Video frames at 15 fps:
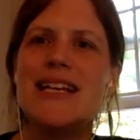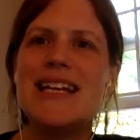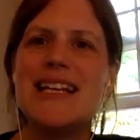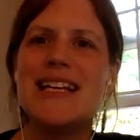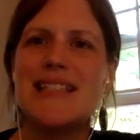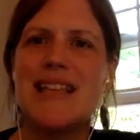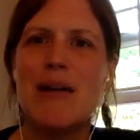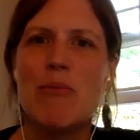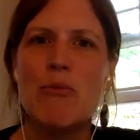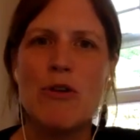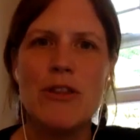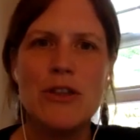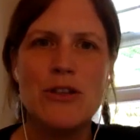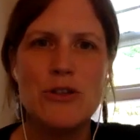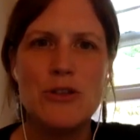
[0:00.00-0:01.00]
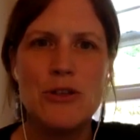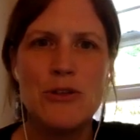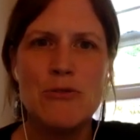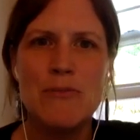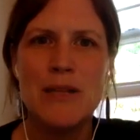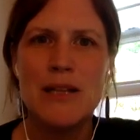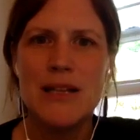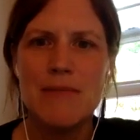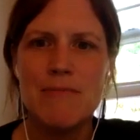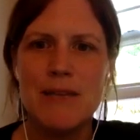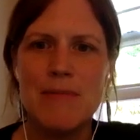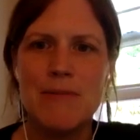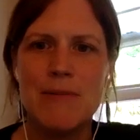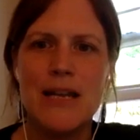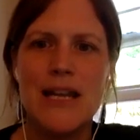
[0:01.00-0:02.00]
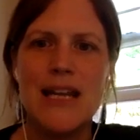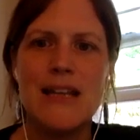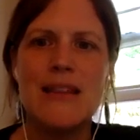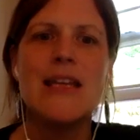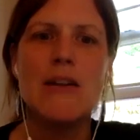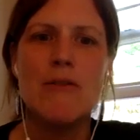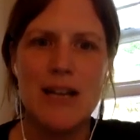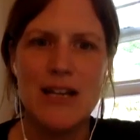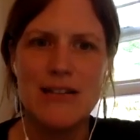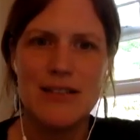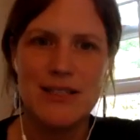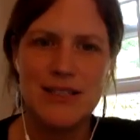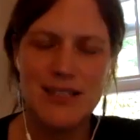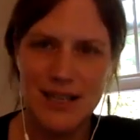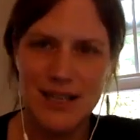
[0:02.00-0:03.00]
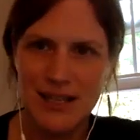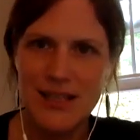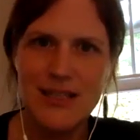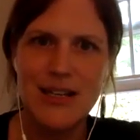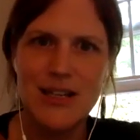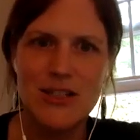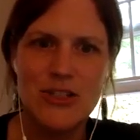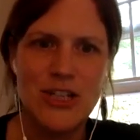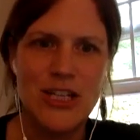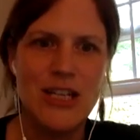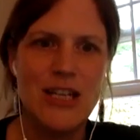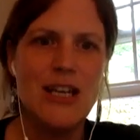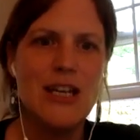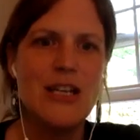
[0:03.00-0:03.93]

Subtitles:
is that more than 2 million people in the US, in this country,